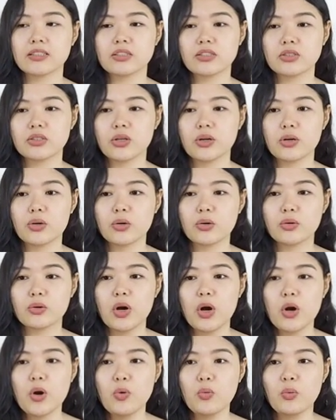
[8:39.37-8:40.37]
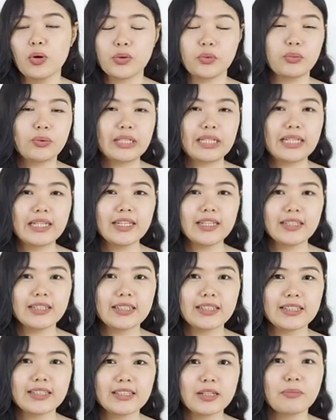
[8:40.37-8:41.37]
So, what we need
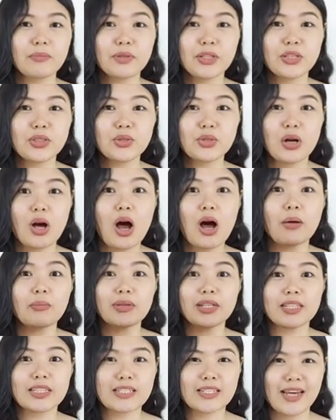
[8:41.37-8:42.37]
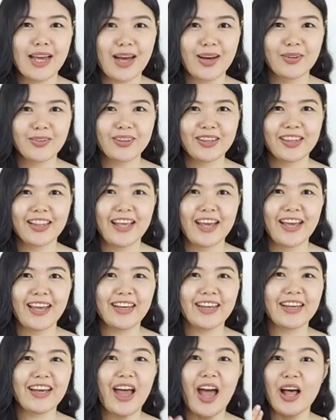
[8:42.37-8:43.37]
is something to calm it down,
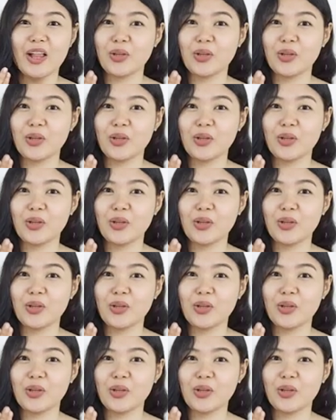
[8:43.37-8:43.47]
like